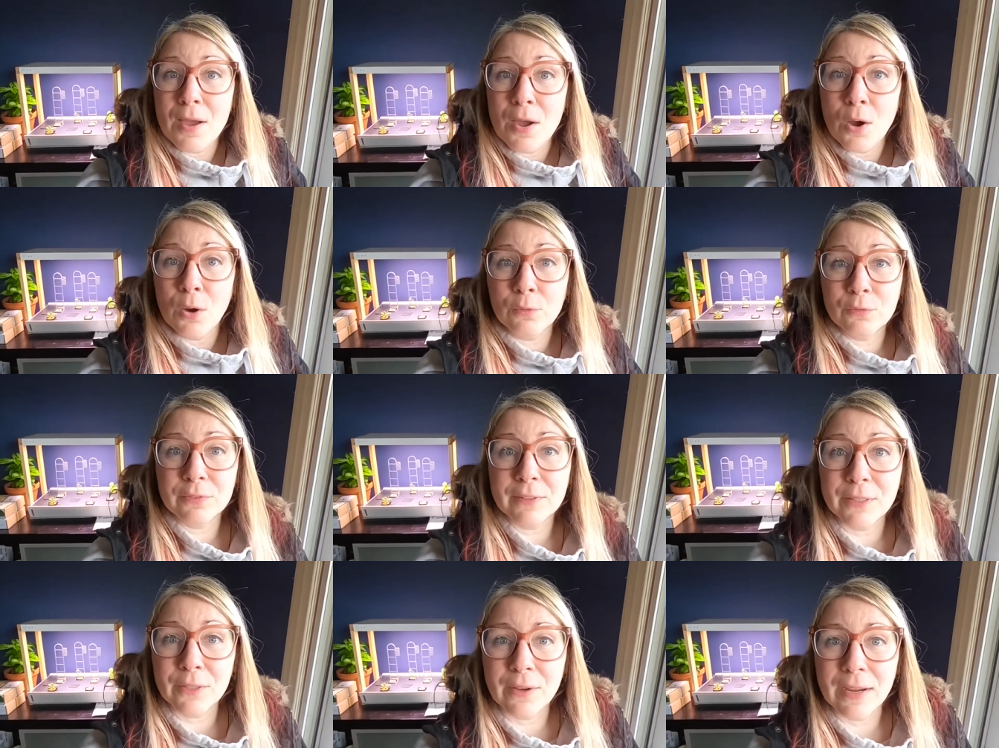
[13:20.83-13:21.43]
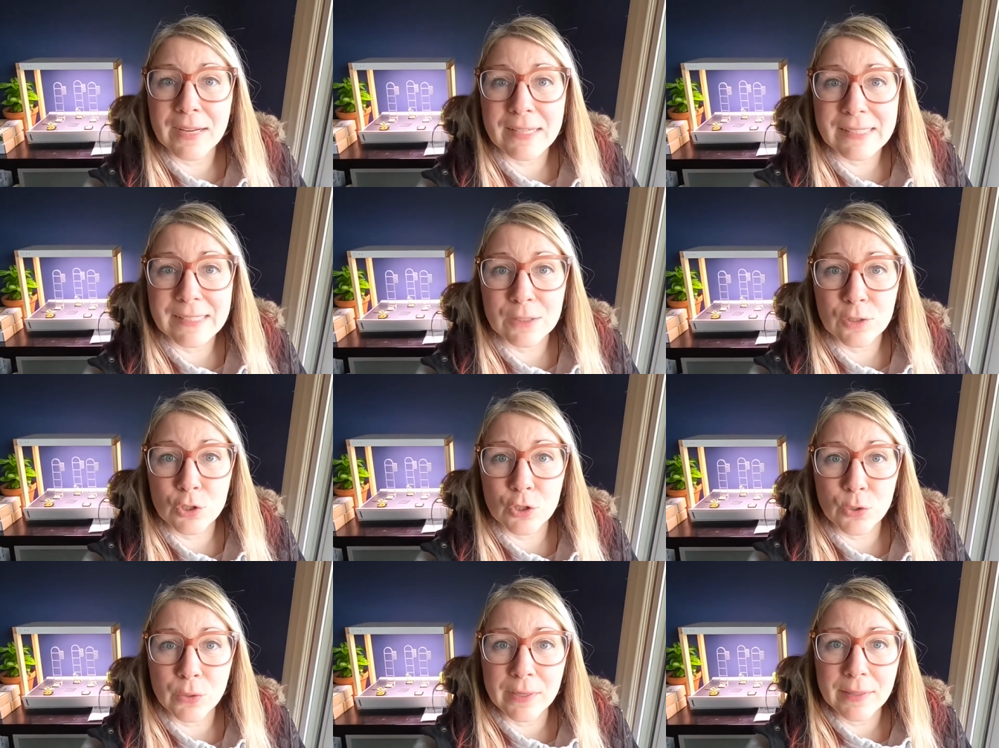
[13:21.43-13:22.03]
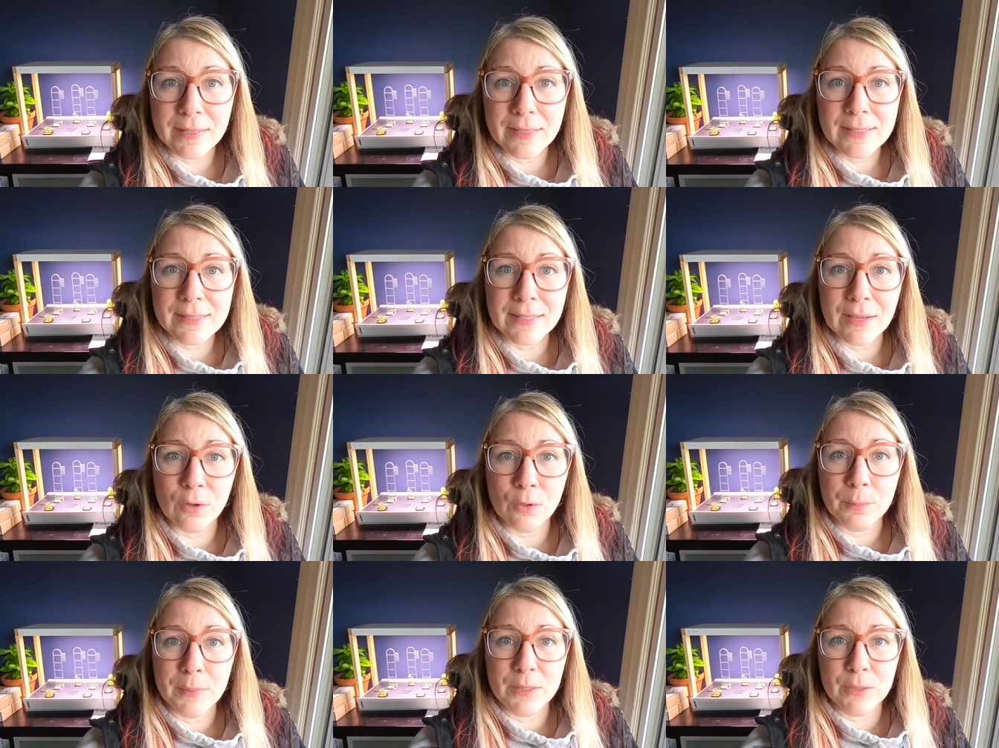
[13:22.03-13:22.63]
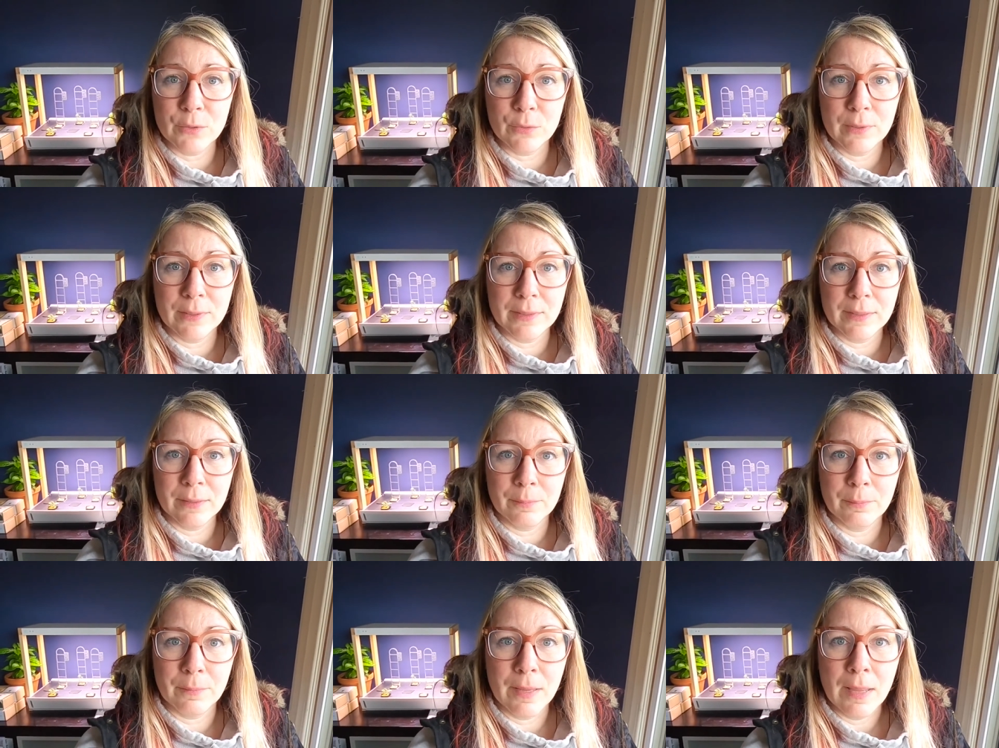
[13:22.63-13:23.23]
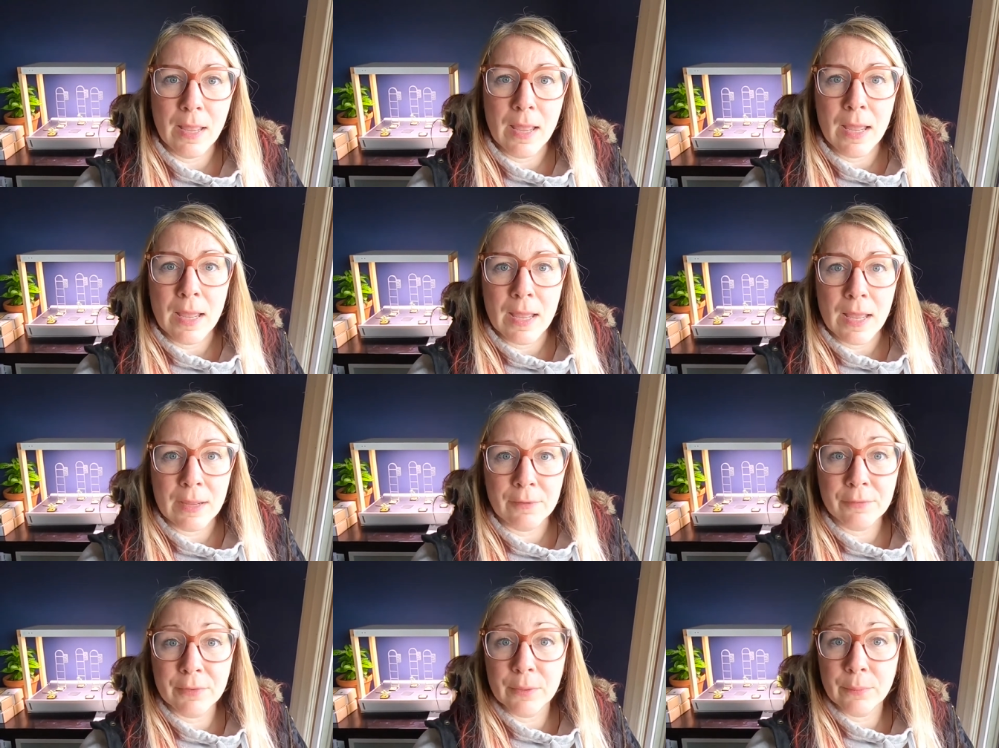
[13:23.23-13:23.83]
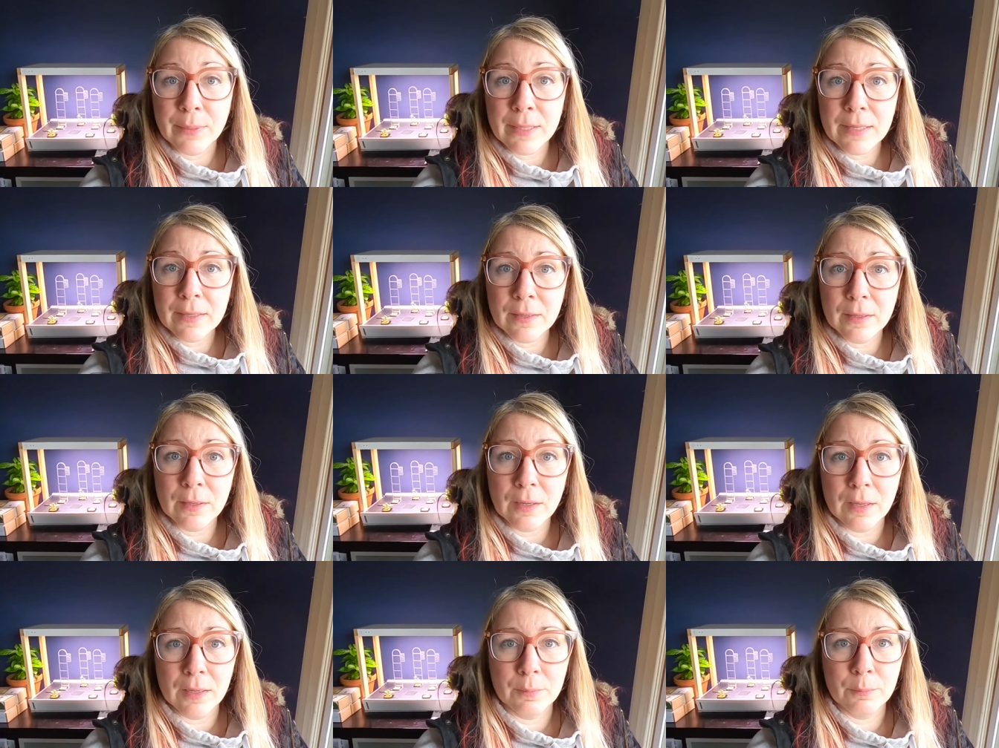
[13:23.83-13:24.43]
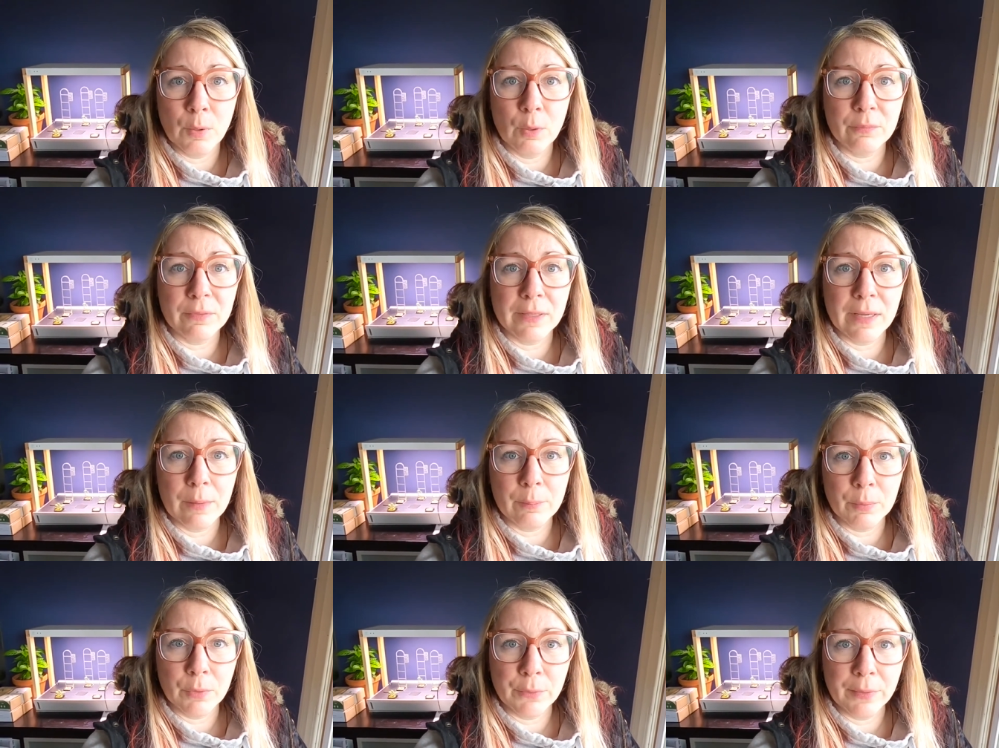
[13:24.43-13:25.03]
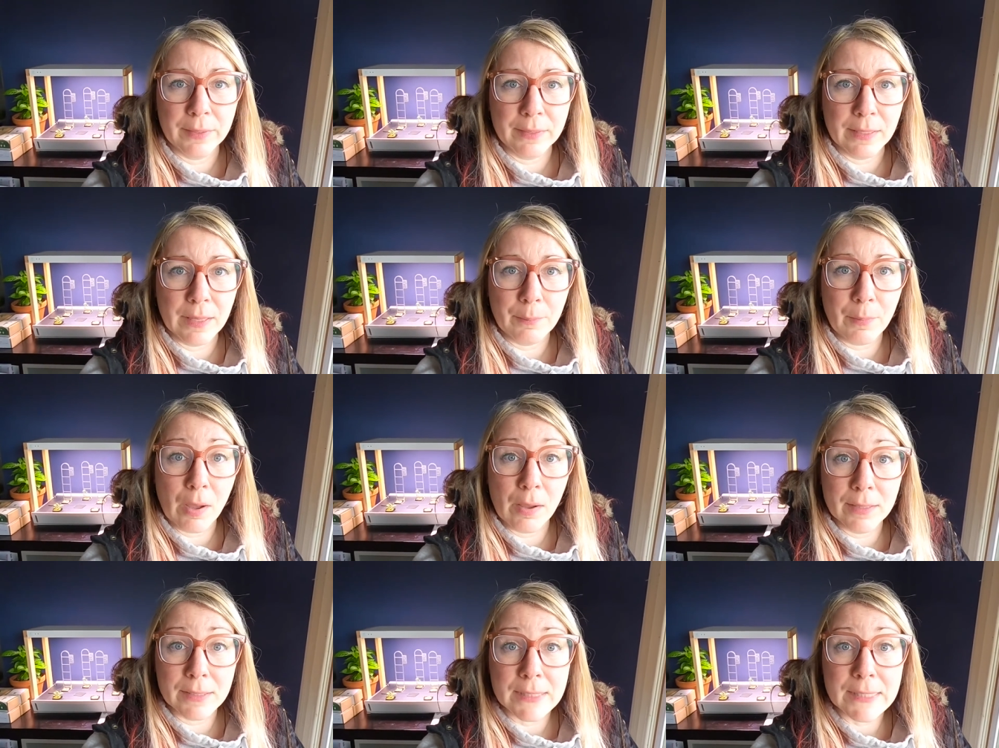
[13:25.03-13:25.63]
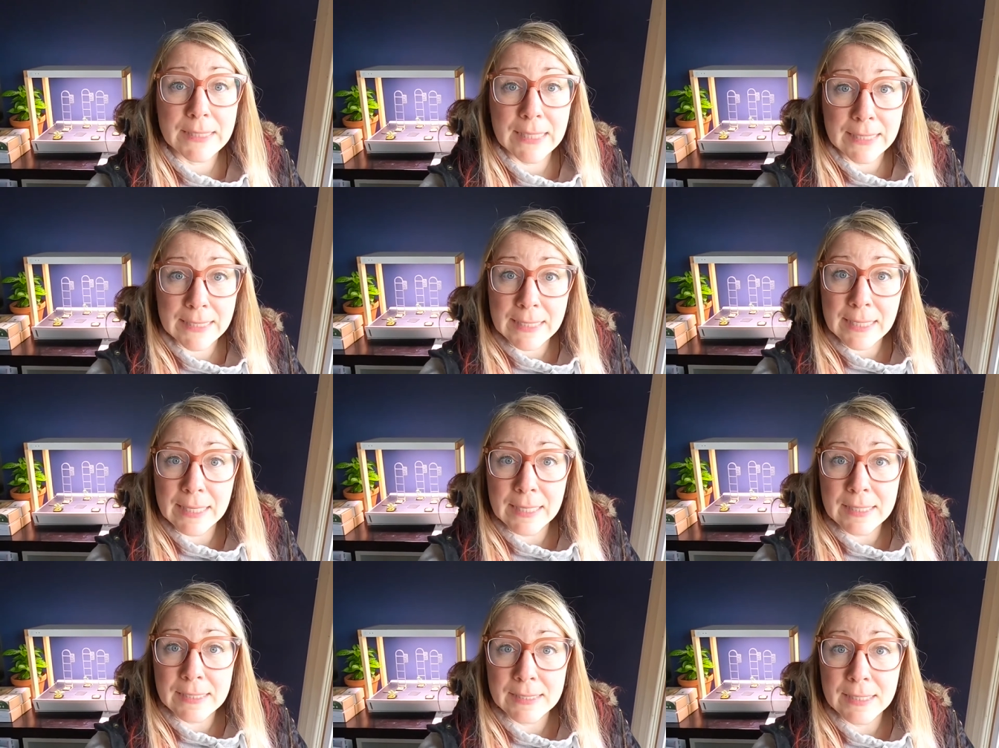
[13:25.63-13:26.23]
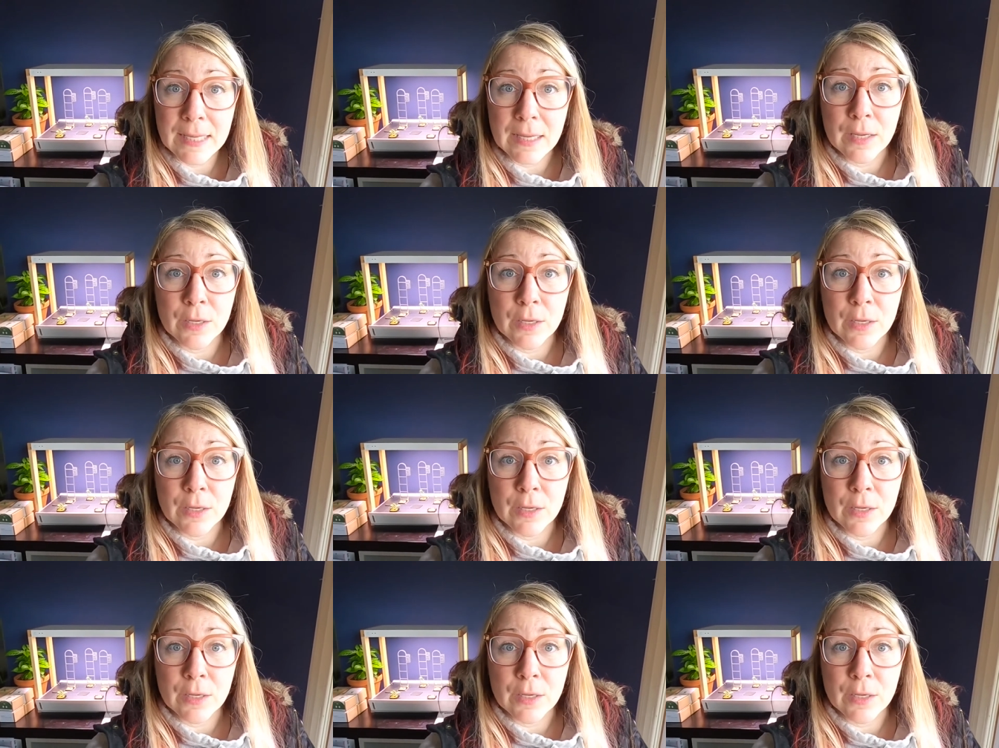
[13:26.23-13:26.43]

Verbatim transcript: Hopefully you guys enjoy these. I'll be doing them every week, um, hopefully uploading them on Sundays,